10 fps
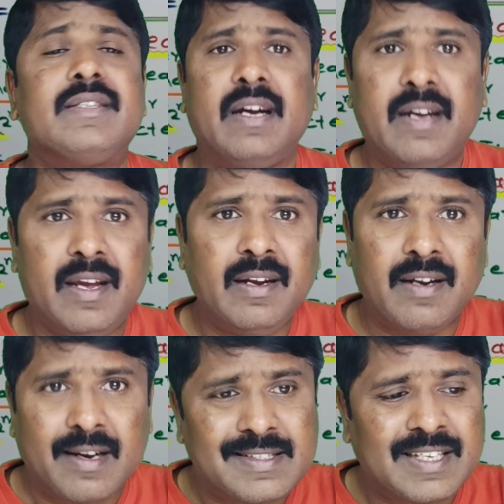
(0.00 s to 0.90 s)

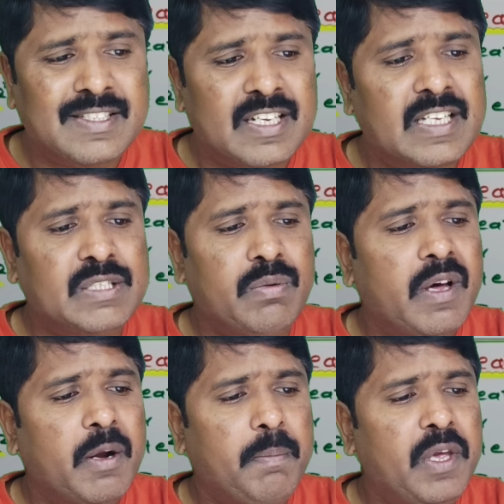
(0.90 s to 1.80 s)
certain resistors
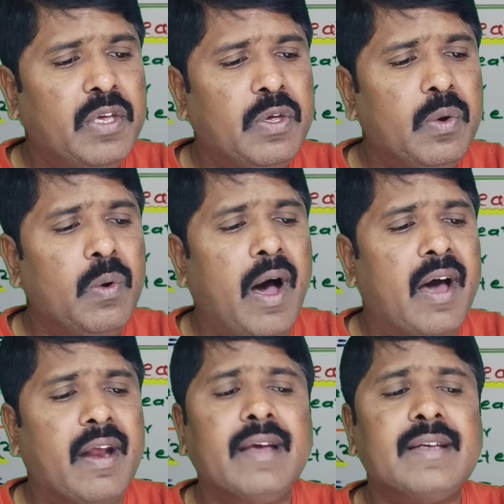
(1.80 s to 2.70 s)
for
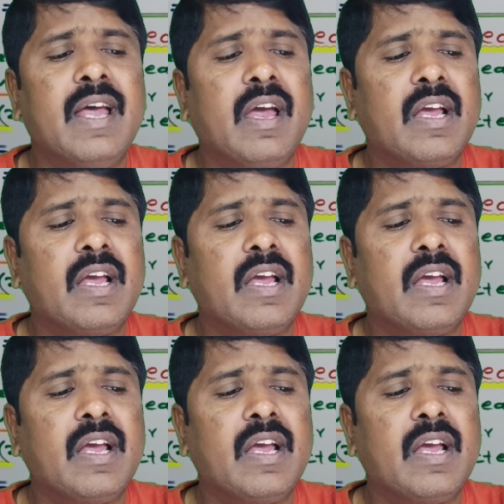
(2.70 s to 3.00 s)
PQRS,